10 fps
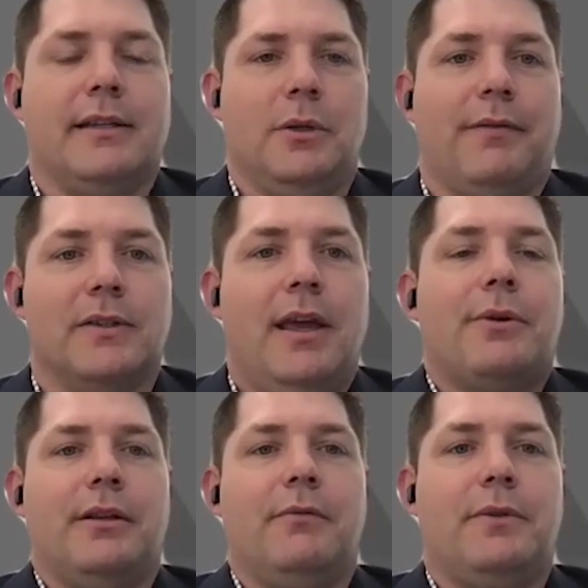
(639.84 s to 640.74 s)
every
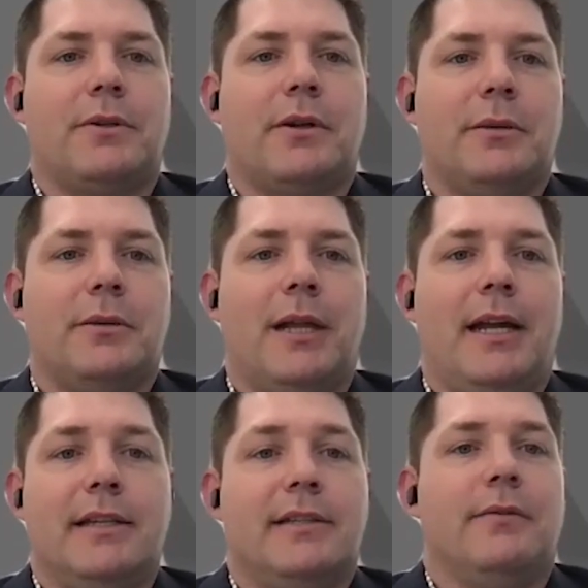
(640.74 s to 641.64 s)
critical infrastructure
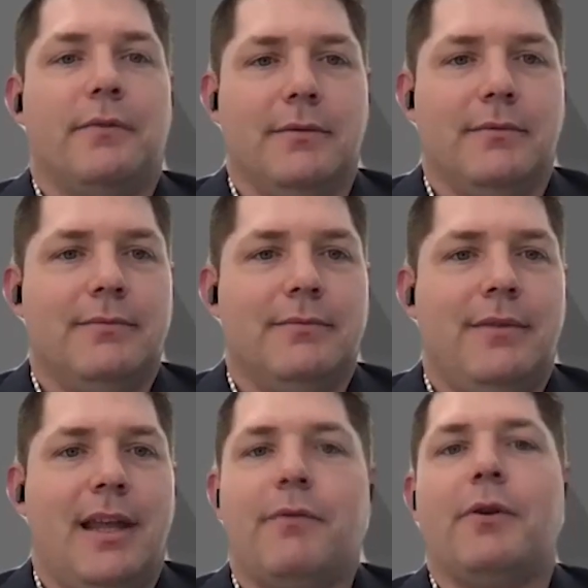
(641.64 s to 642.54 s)
plant is different.
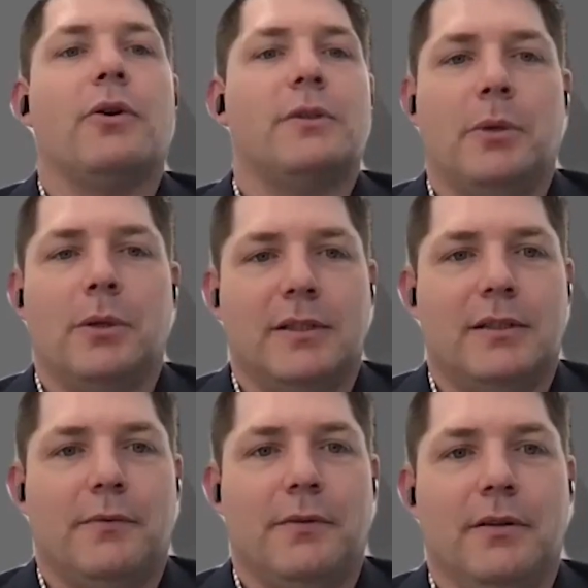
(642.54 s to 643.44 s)
Every hospital is
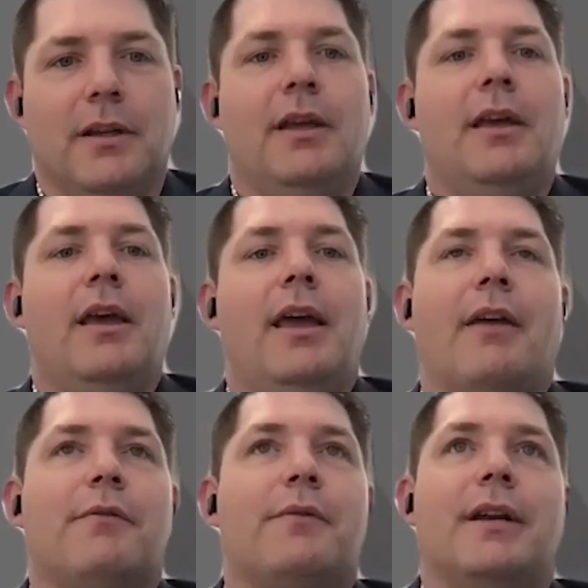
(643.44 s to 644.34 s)
different.
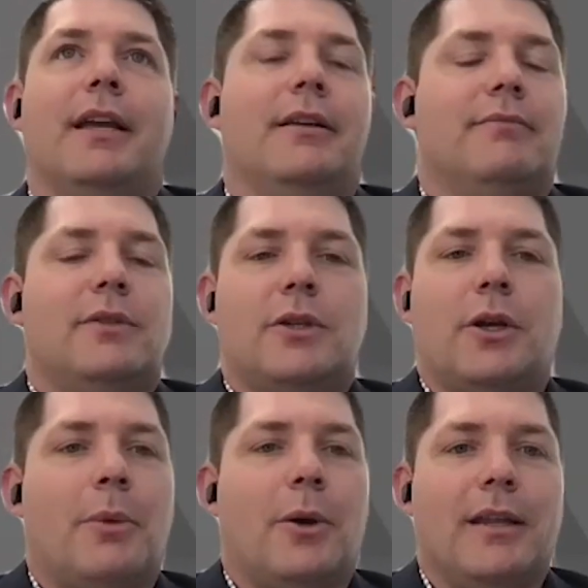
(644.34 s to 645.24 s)
Every
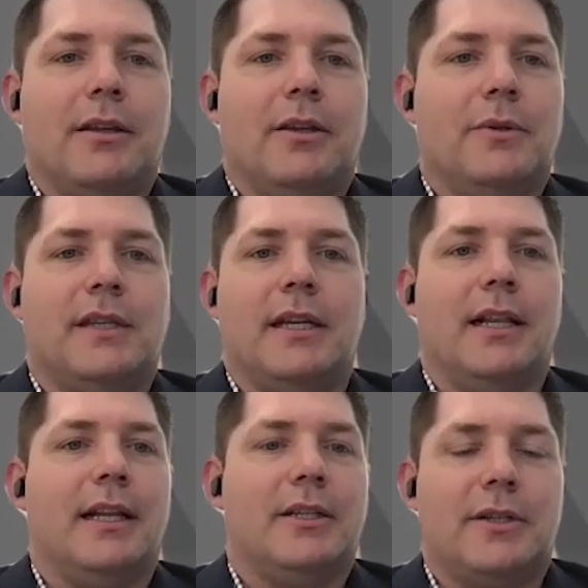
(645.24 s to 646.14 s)
turbine that you're seeing
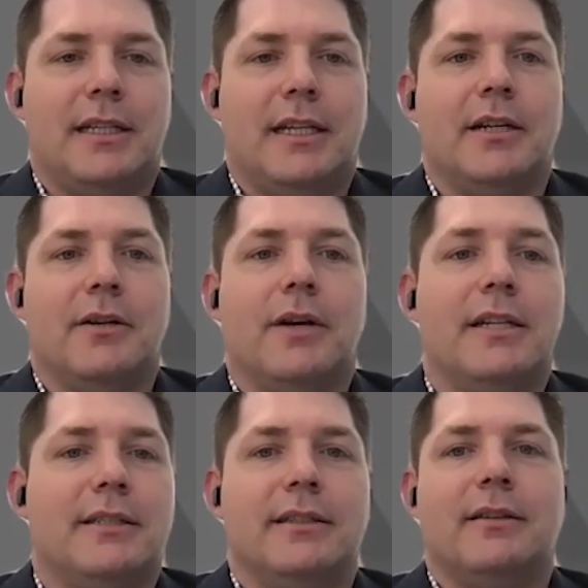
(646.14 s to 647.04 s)
electricity
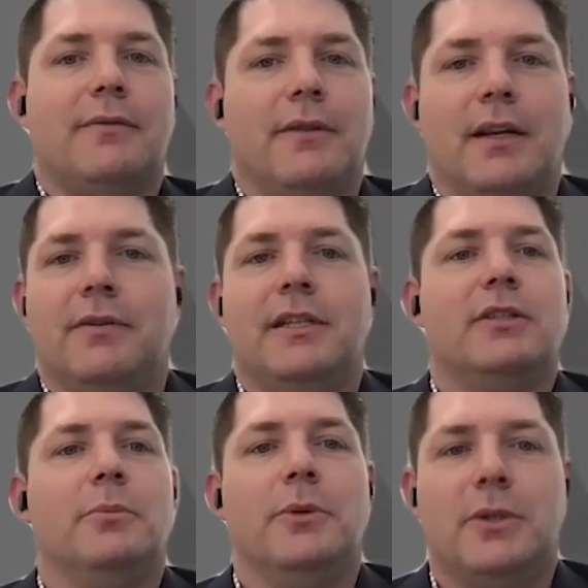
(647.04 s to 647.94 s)
generation is different. Every
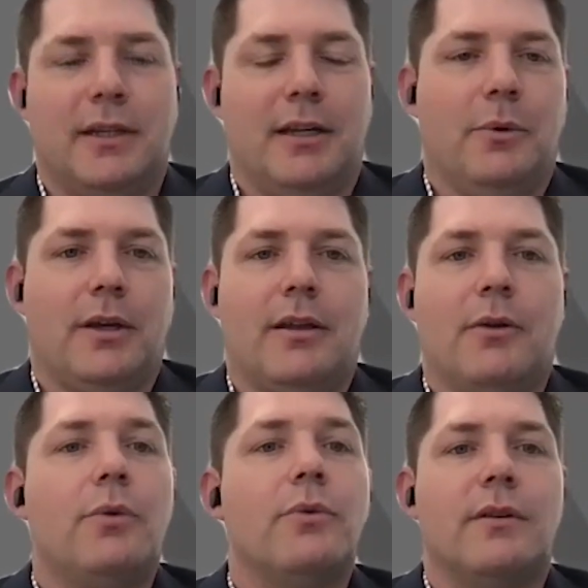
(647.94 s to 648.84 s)
distribution network,
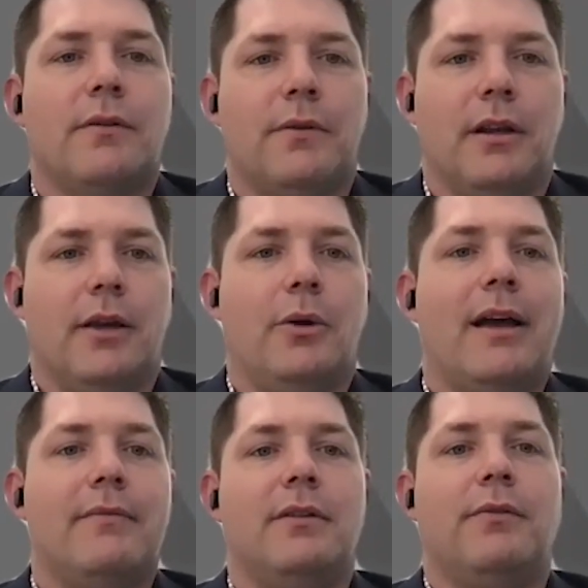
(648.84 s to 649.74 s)
they're all different and they all
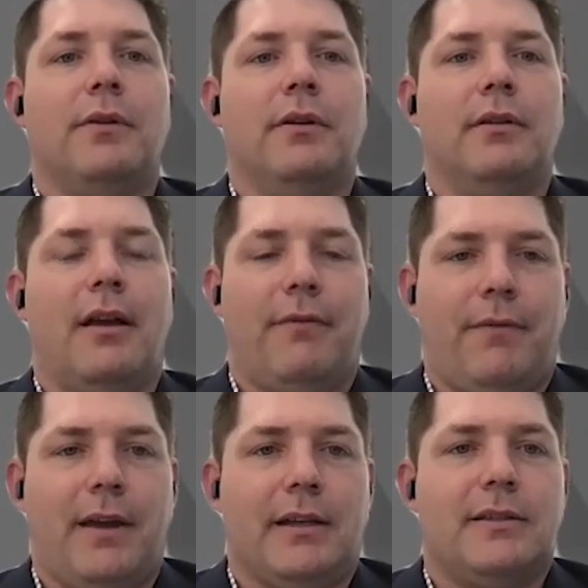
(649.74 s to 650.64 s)
have different
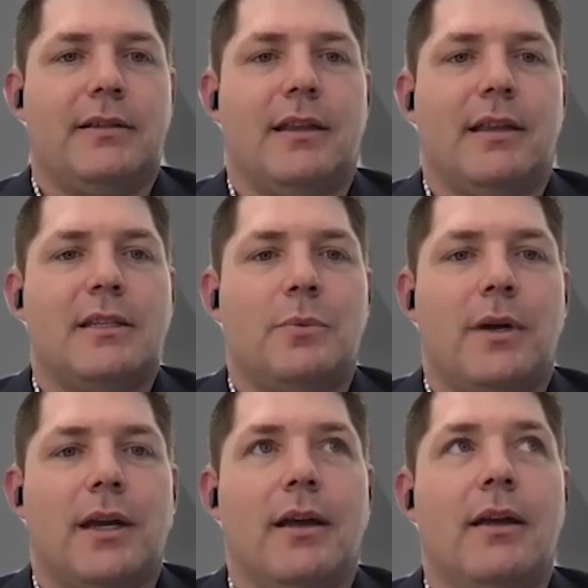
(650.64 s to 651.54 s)
effects. And that's
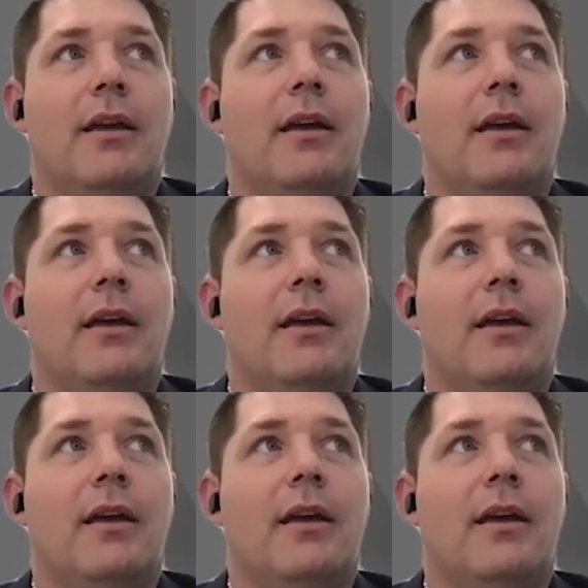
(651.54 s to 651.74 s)
where